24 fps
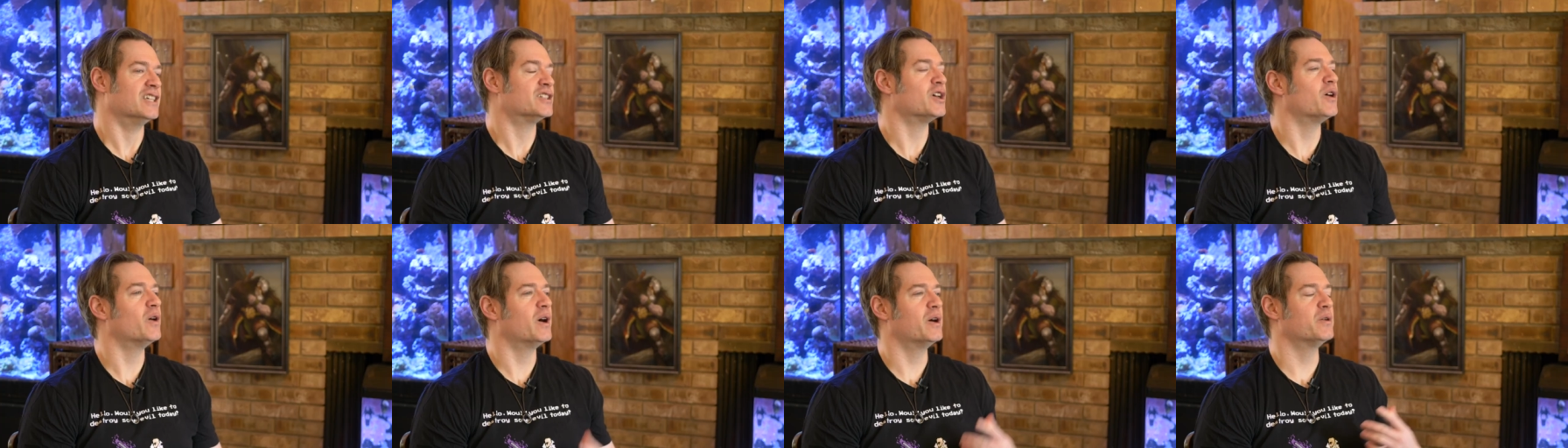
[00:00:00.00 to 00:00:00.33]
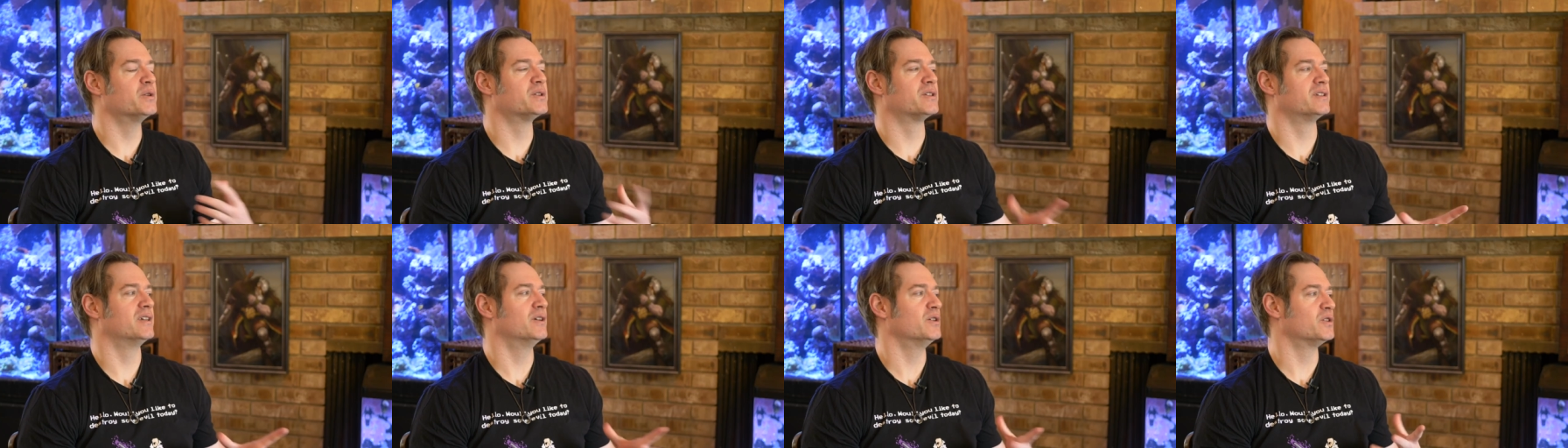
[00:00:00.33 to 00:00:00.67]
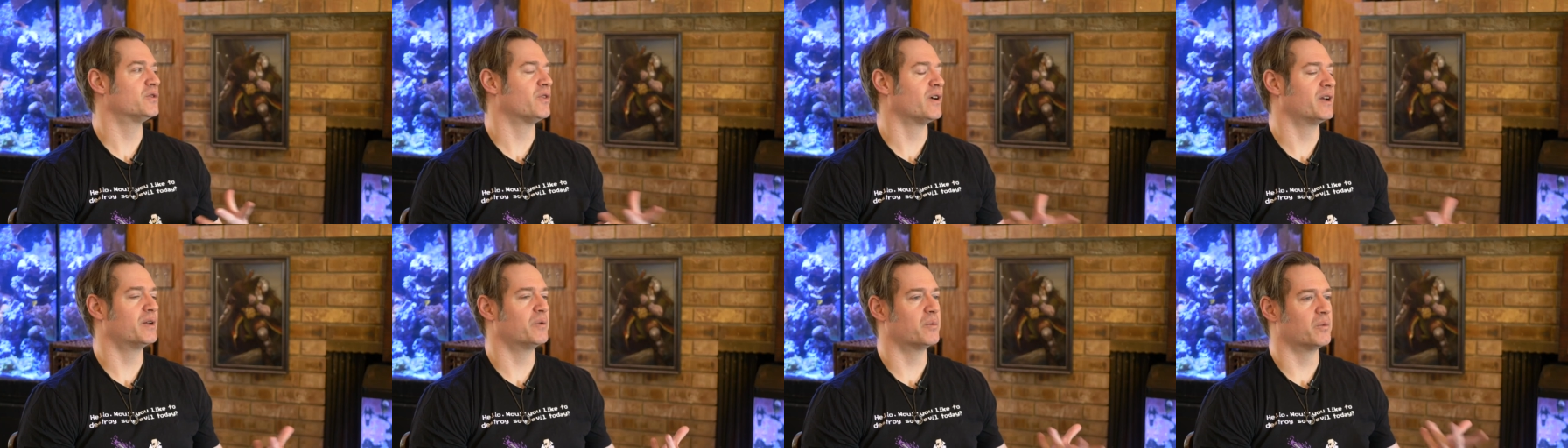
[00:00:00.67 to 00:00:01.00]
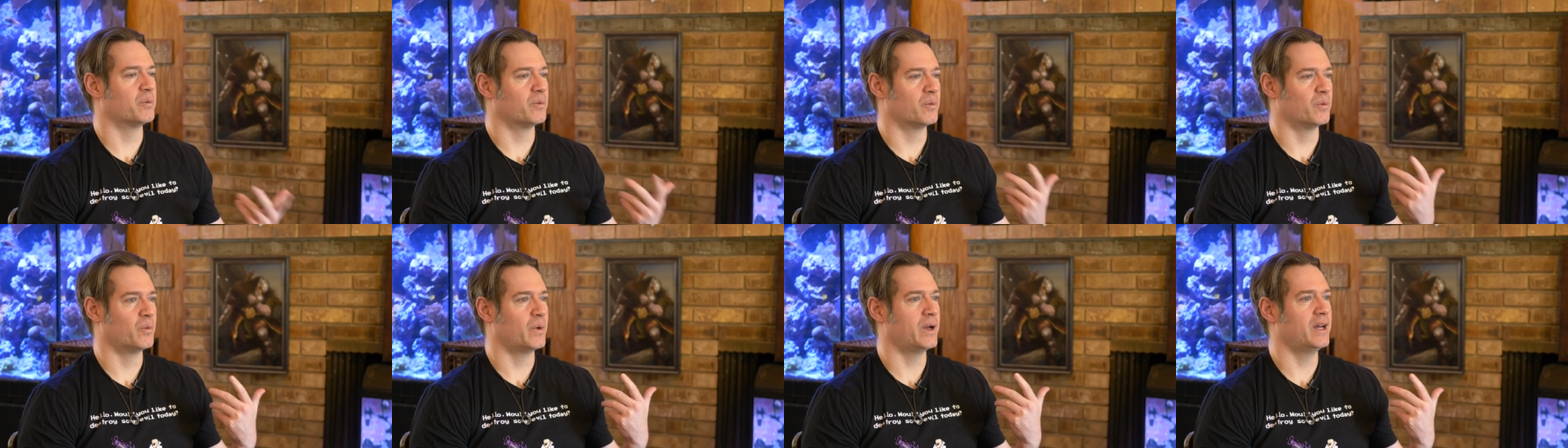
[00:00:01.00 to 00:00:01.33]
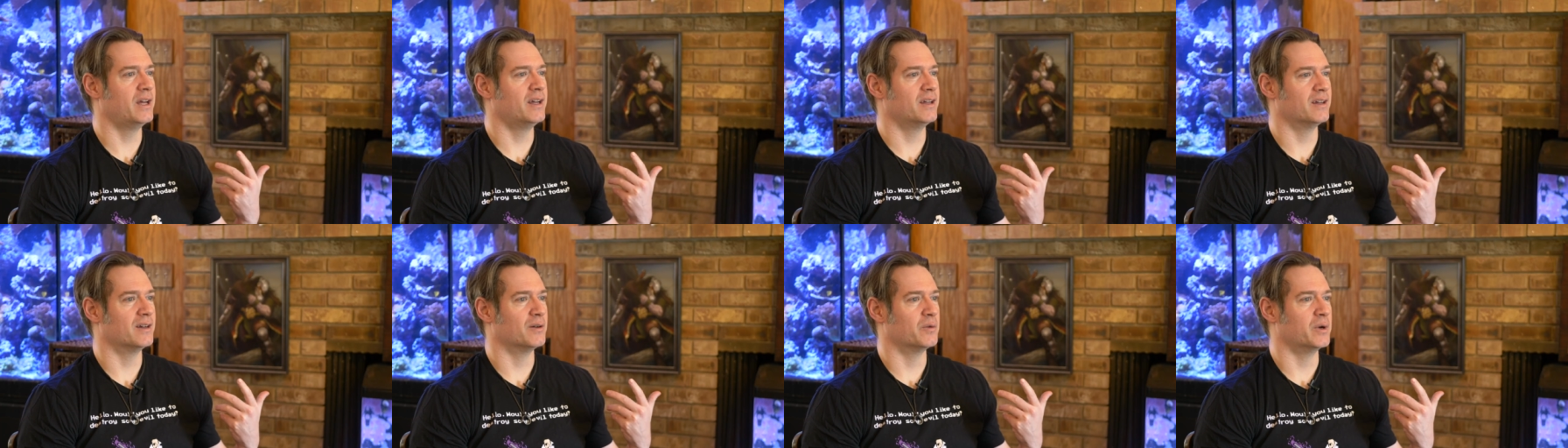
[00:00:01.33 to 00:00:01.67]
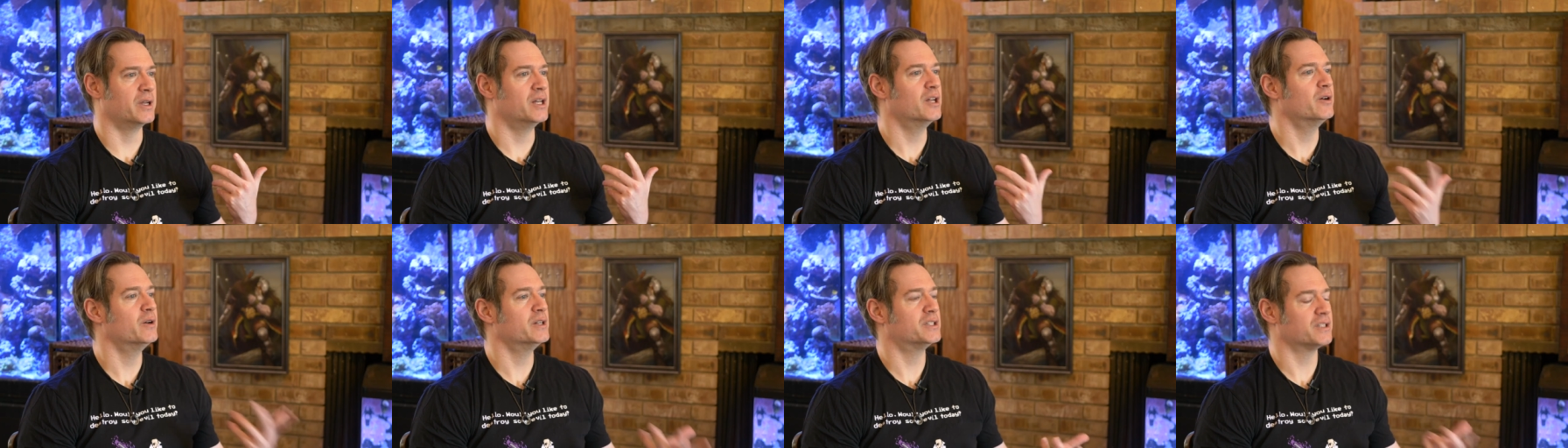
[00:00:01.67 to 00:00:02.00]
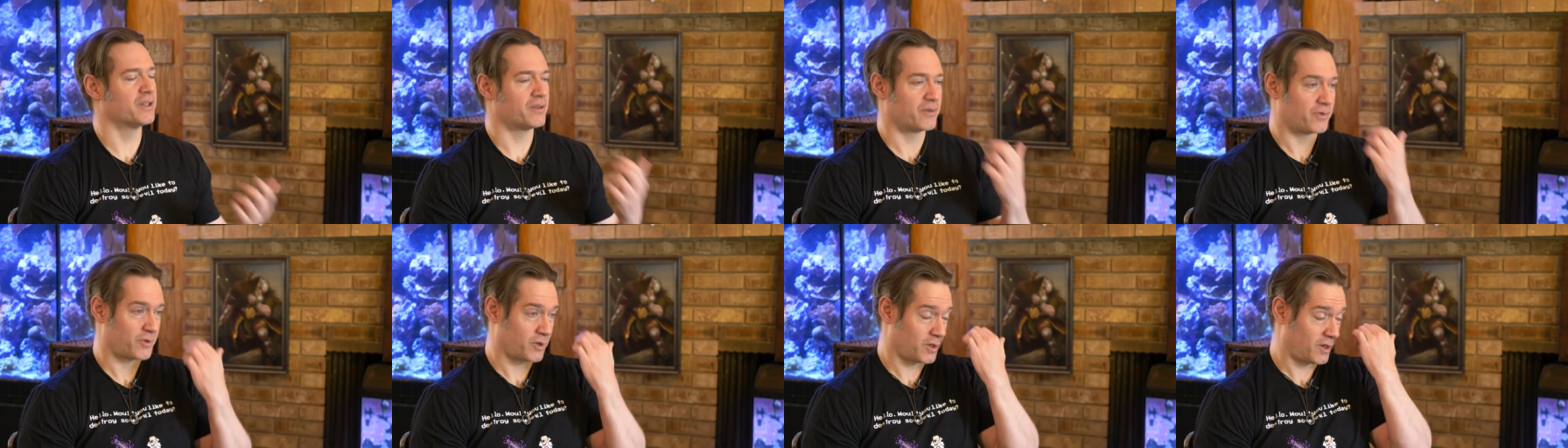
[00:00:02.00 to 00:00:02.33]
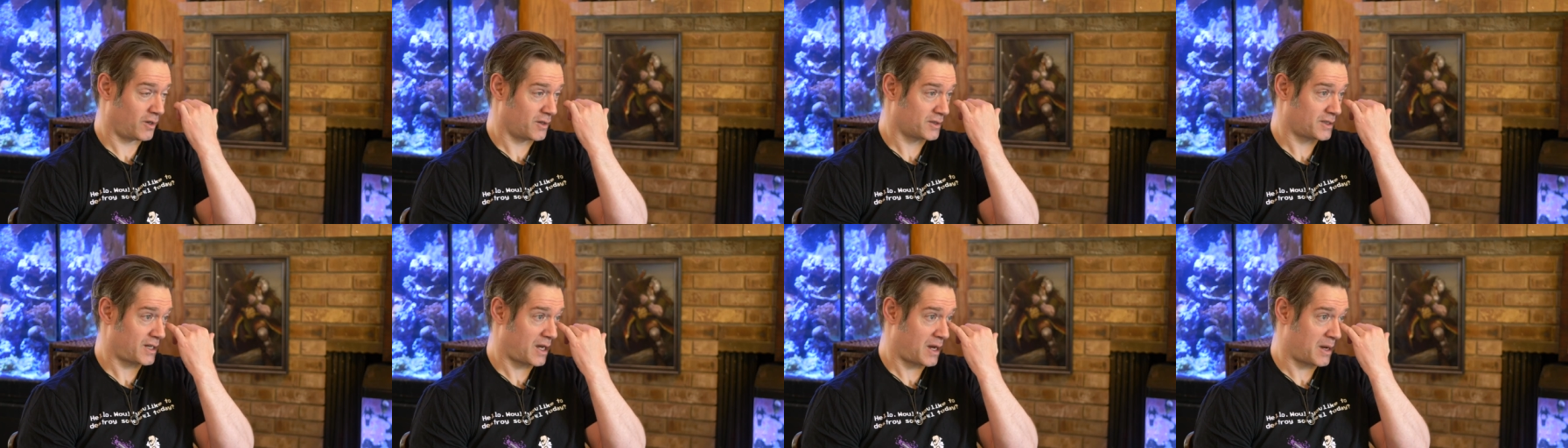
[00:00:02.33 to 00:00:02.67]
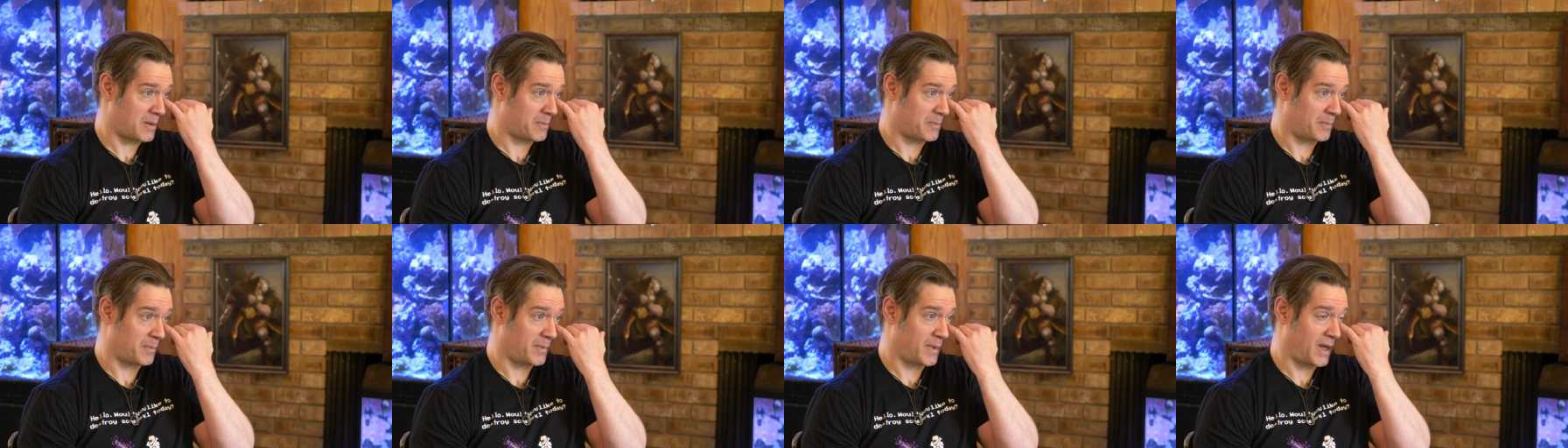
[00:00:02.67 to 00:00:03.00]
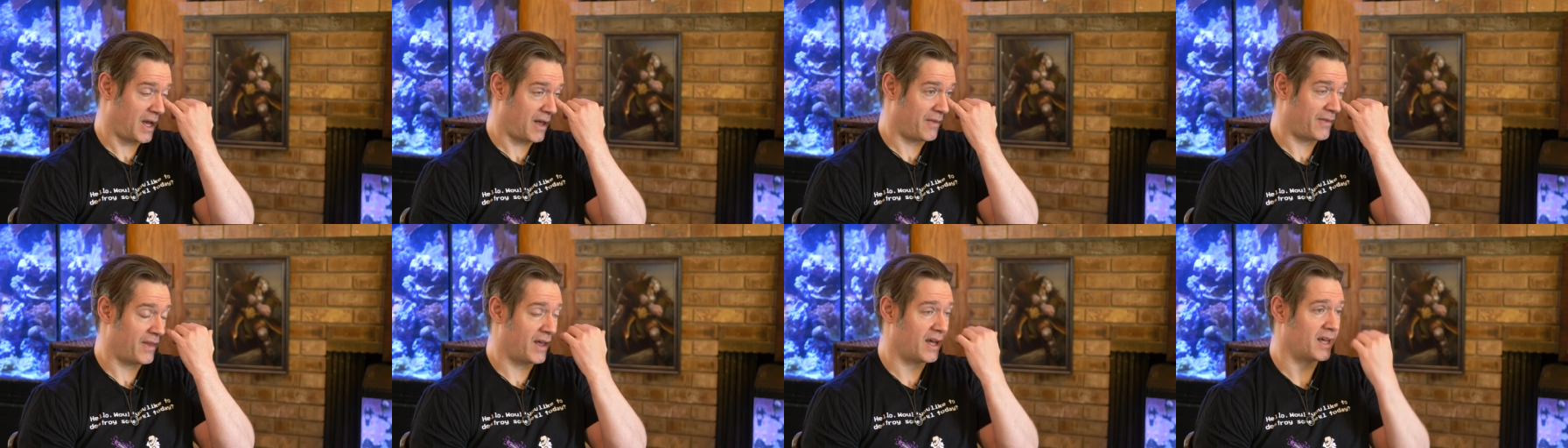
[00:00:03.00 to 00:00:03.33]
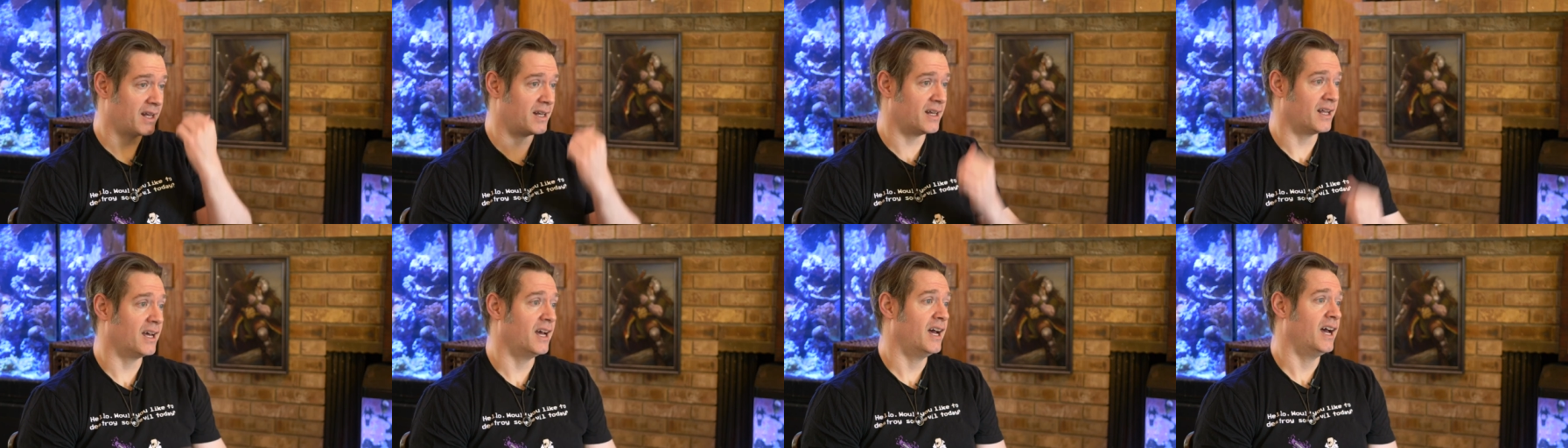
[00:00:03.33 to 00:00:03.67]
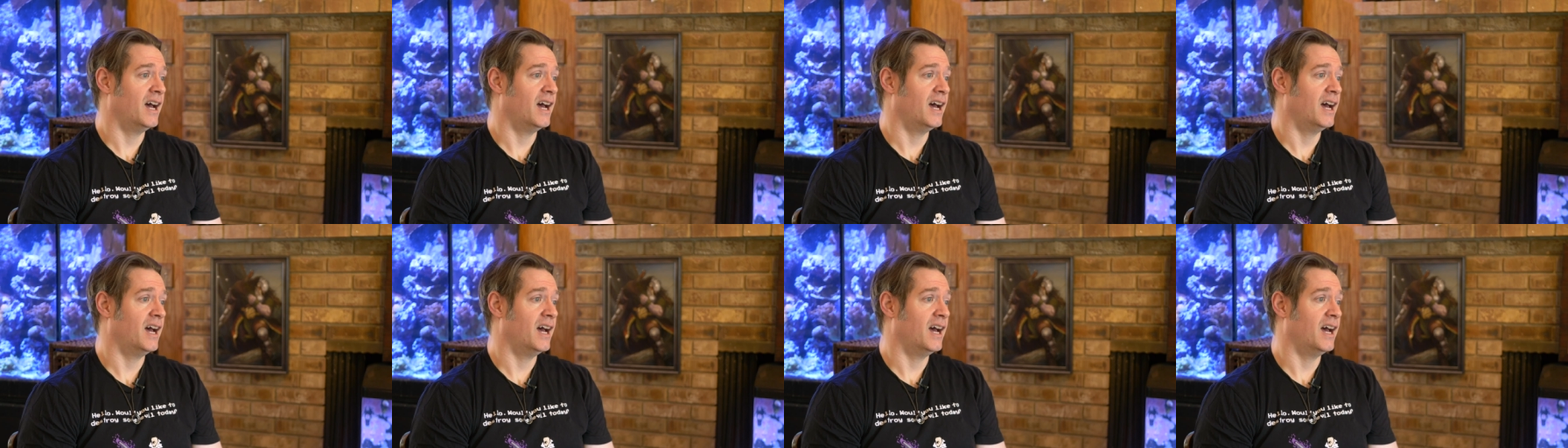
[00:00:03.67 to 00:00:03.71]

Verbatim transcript: So it was it was funny. We we knew each other for a long time, mm-hmm. and then.